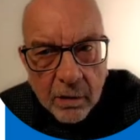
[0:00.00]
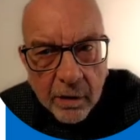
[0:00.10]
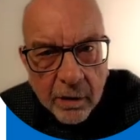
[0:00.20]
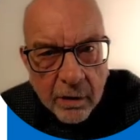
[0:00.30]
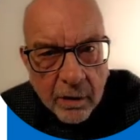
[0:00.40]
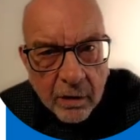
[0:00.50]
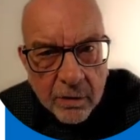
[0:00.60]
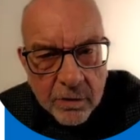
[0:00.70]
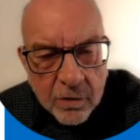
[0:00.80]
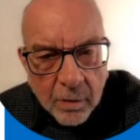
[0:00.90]
and here
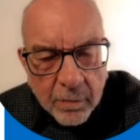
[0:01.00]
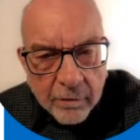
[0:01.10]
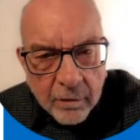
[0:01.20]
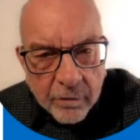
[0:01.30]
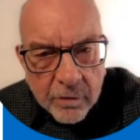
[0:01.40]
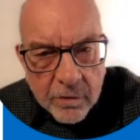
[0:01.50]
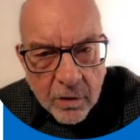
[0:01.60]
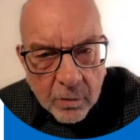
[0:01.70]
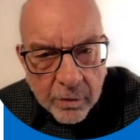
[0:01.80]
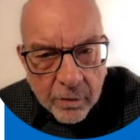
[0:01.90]
is the top level of the
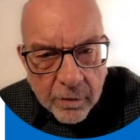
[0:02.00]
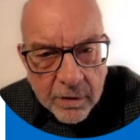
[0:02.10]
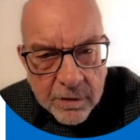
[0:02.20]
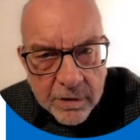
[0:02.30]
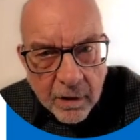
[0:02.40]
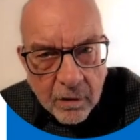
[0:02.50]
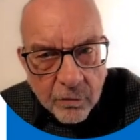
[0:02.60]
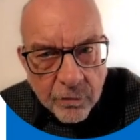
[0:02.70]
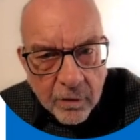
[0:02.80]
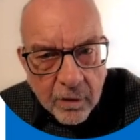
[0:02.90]
toll booth
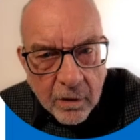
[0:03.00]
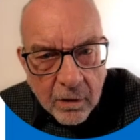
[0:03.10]
itself,